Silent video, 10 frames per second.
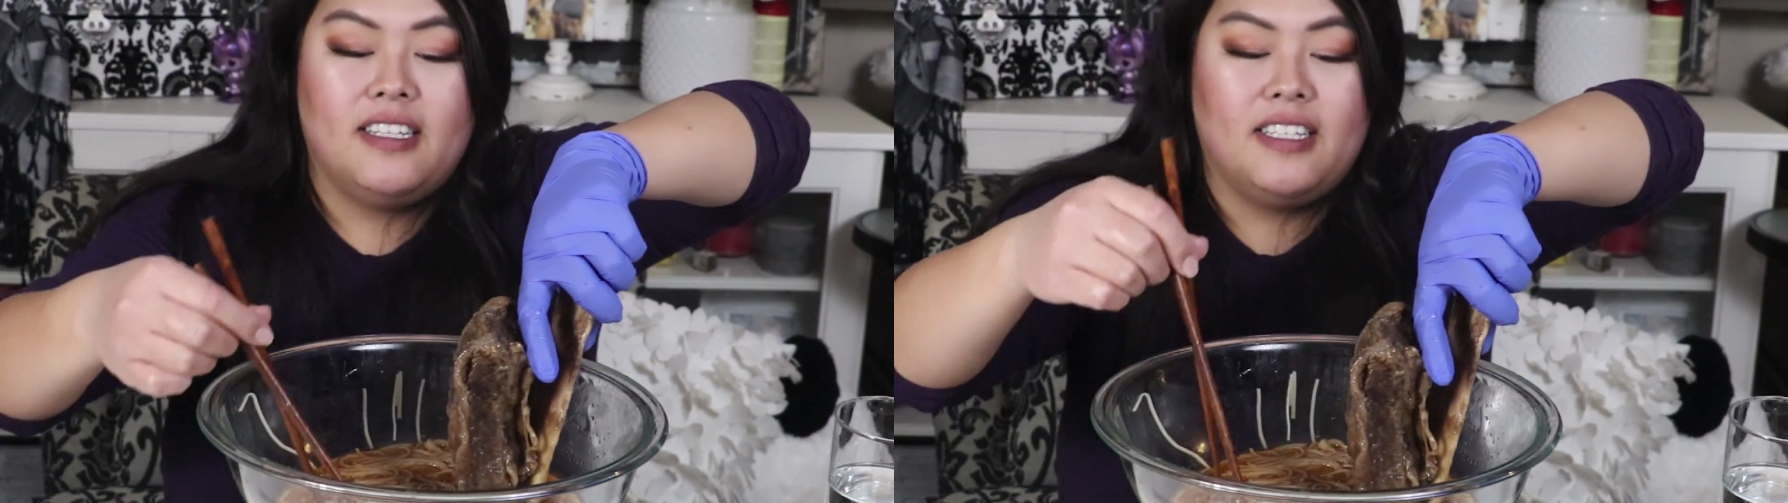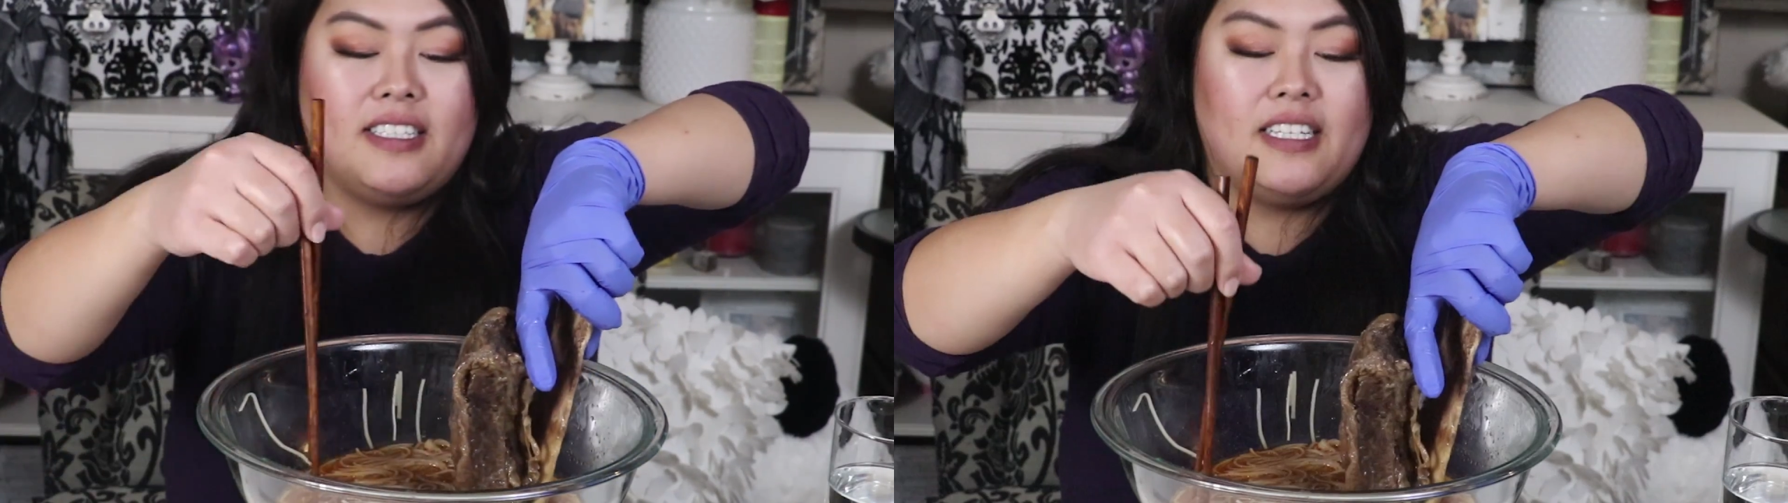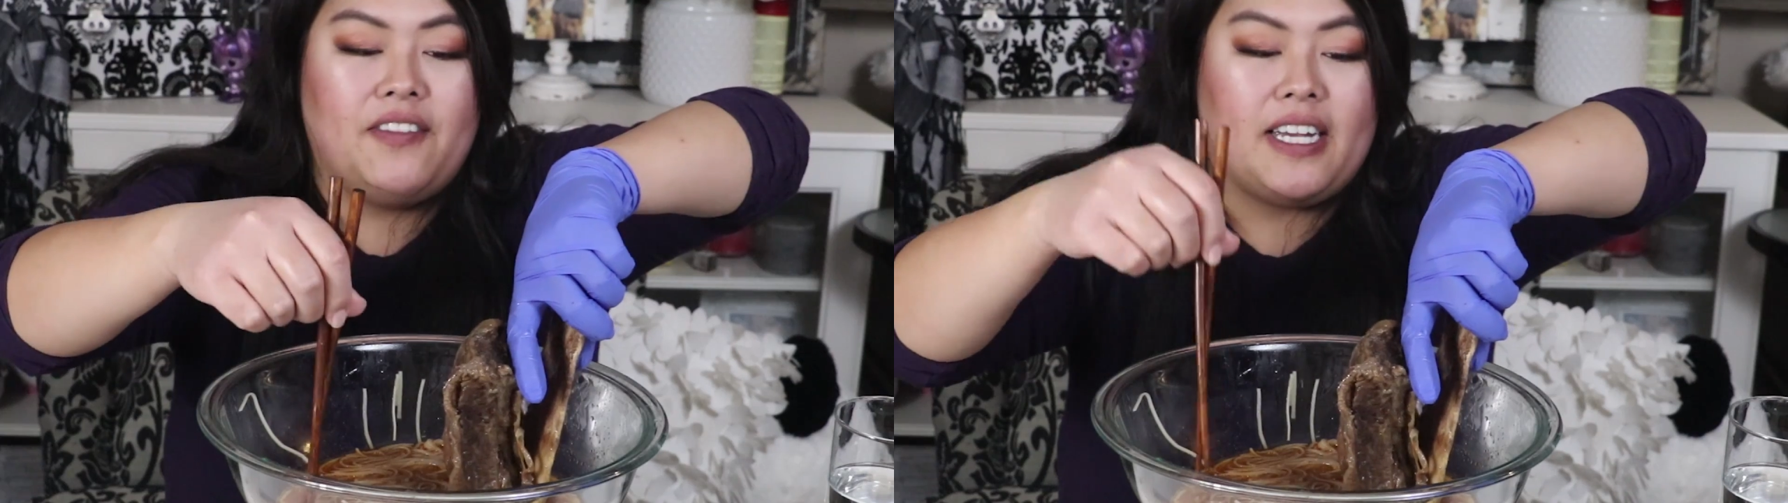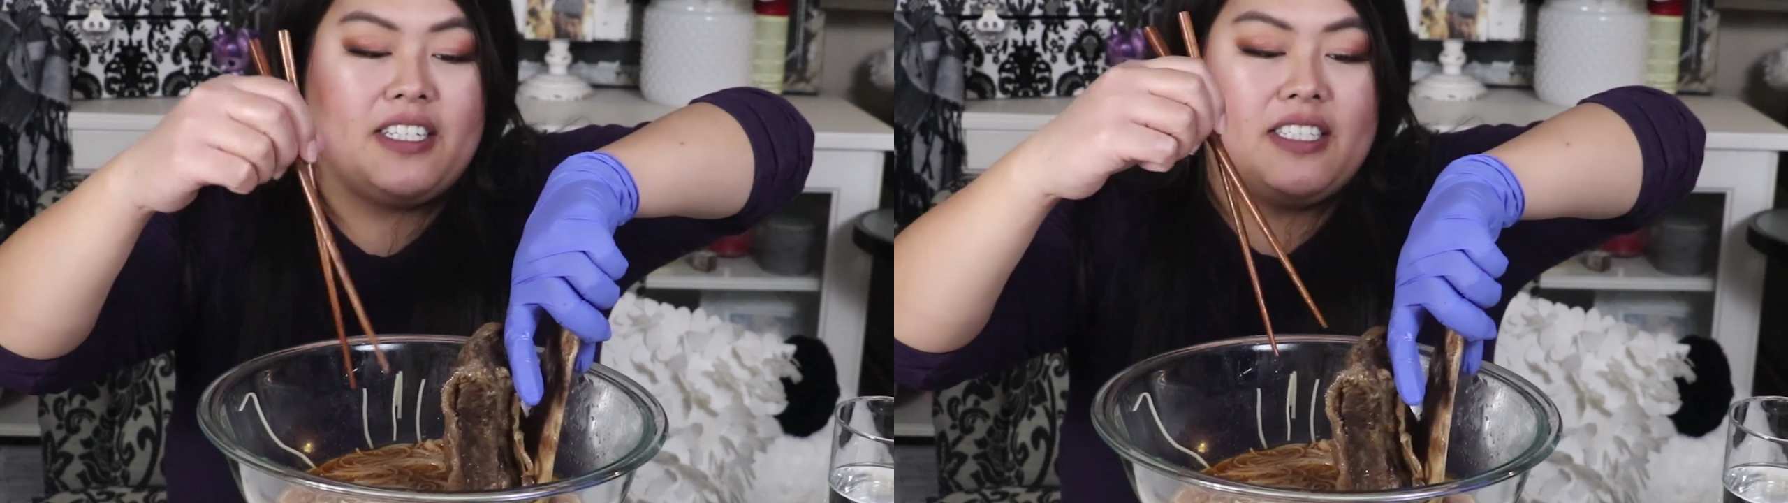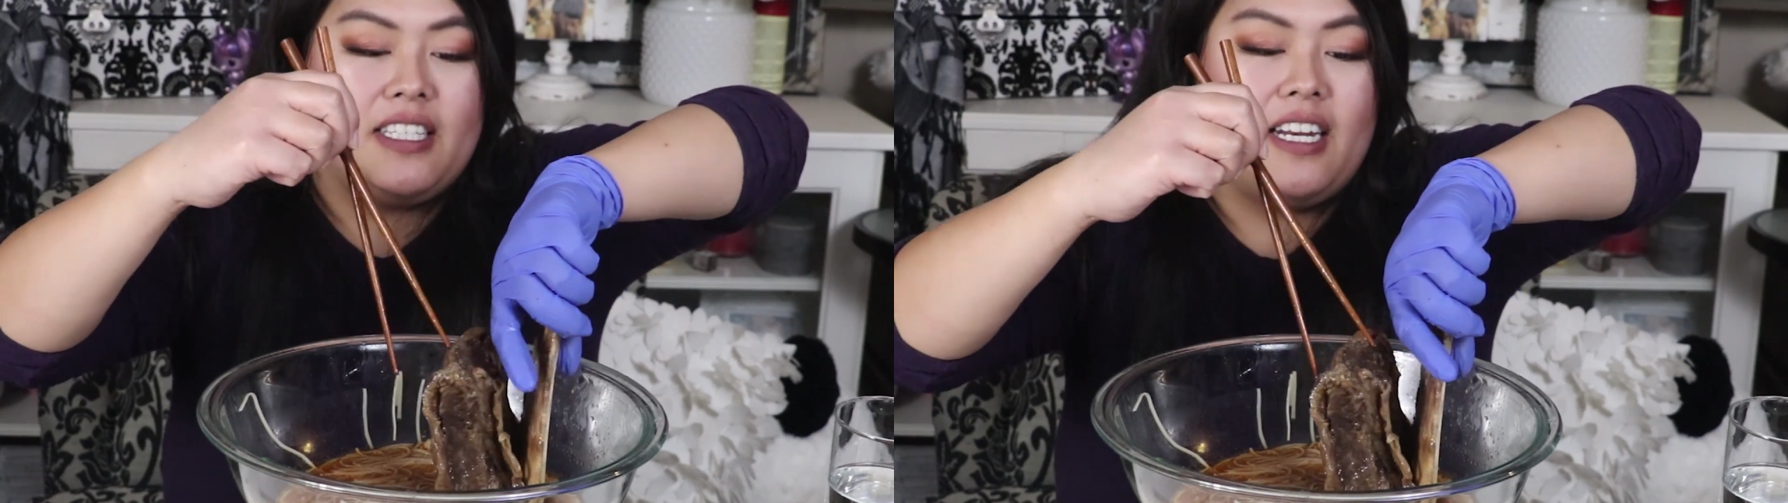Let's see if I
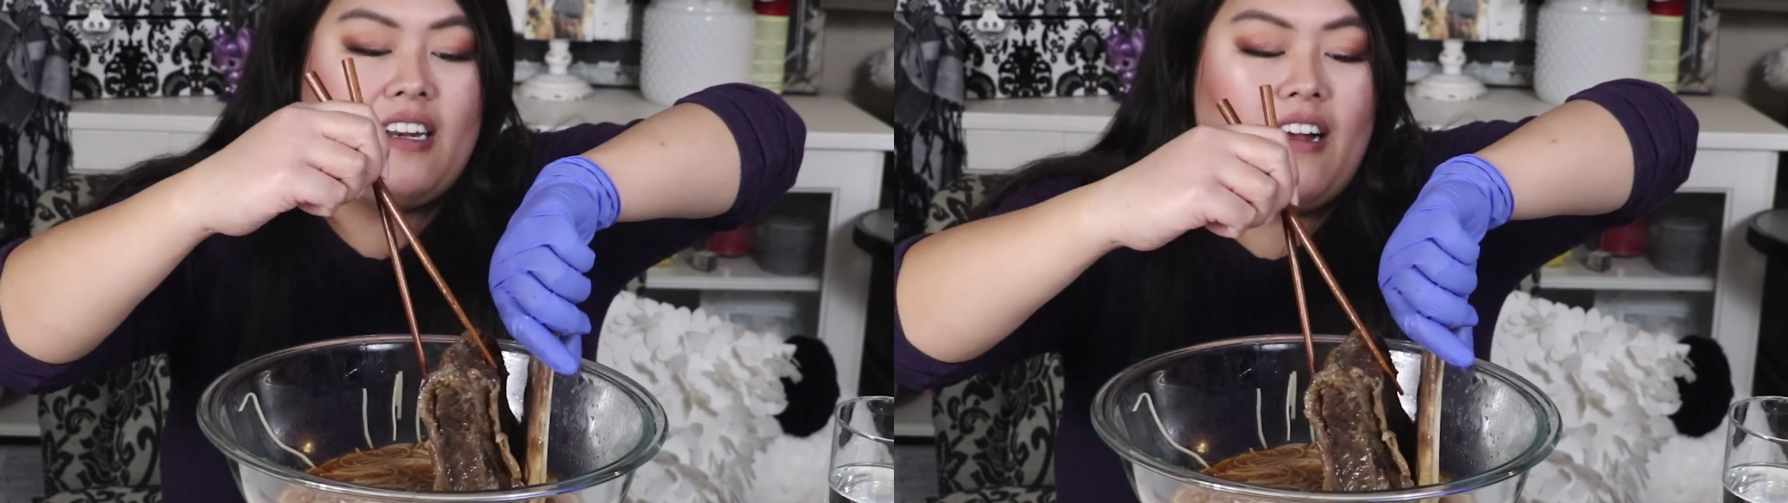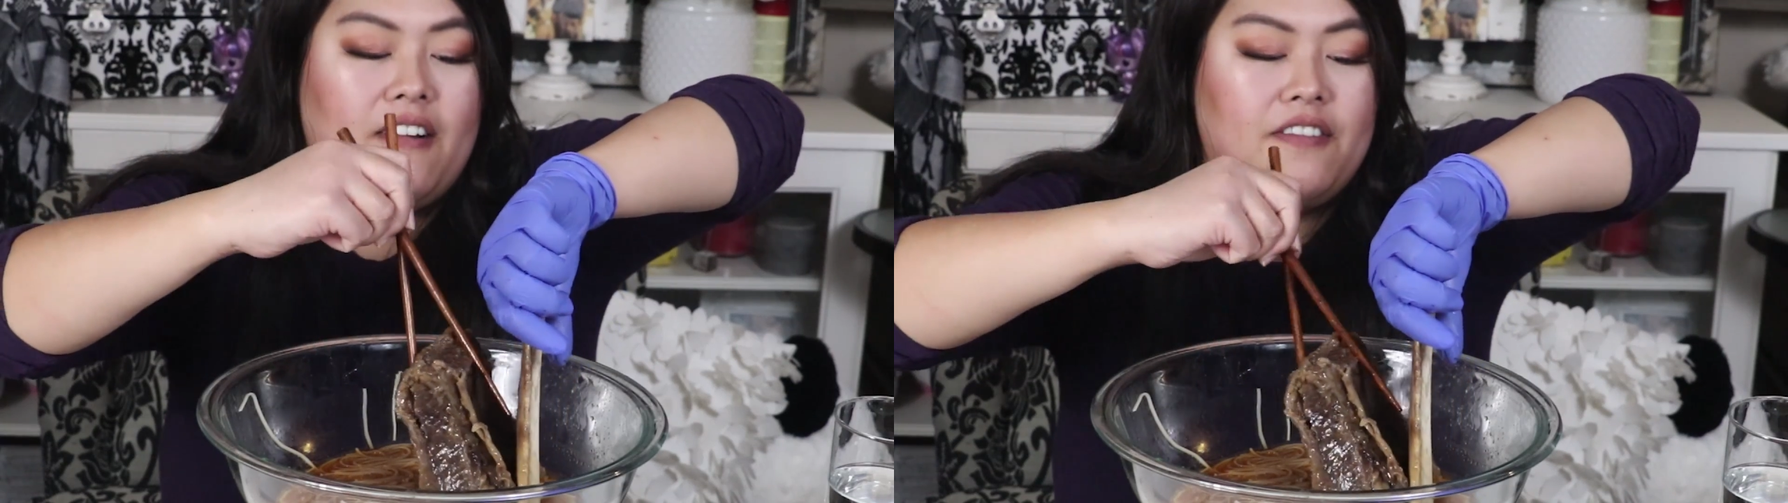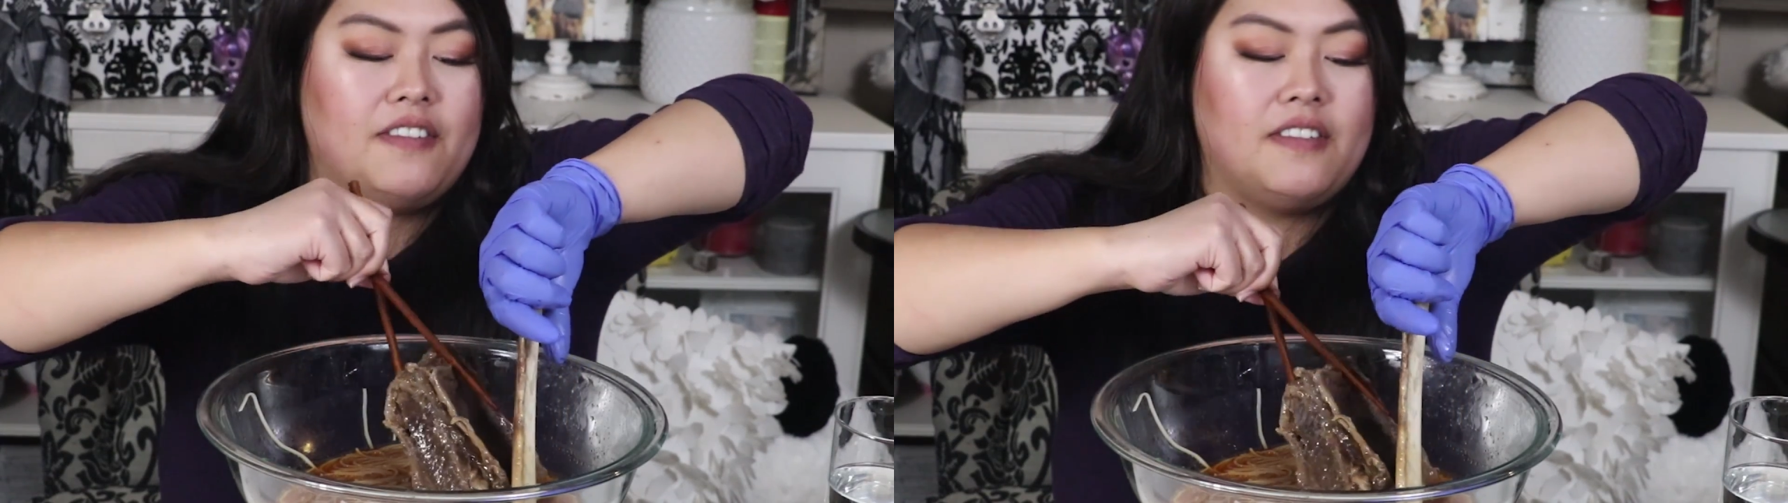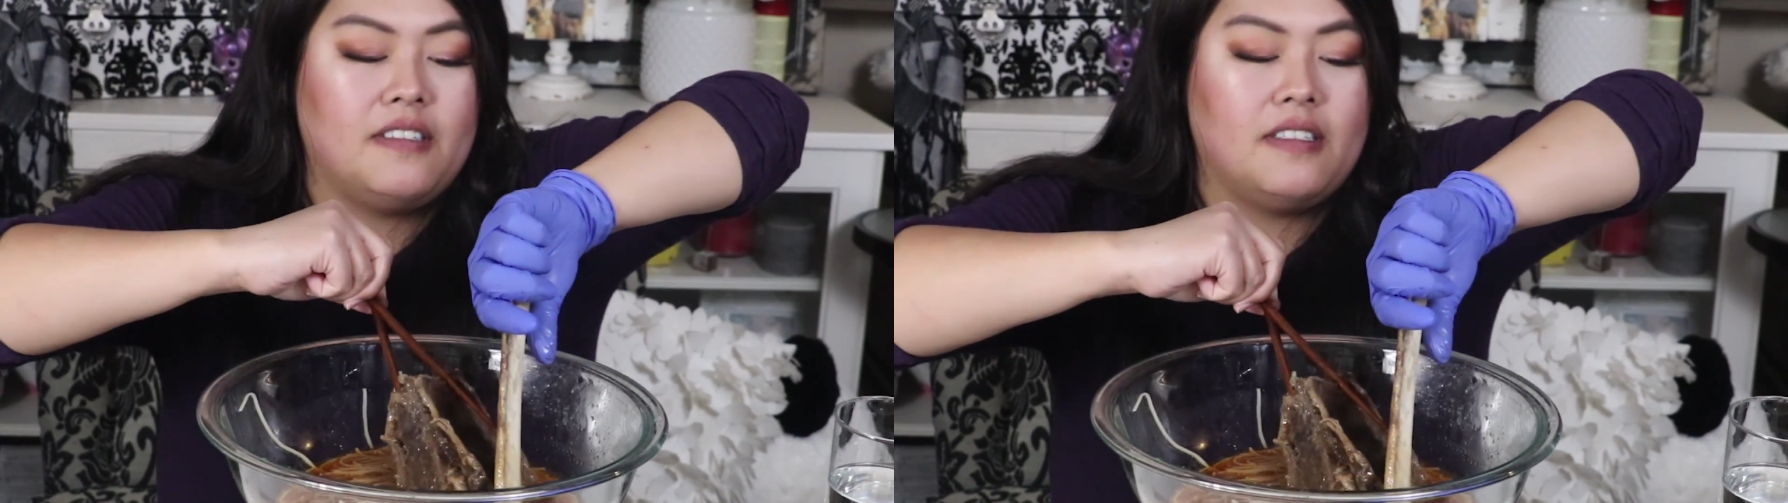can just get it off.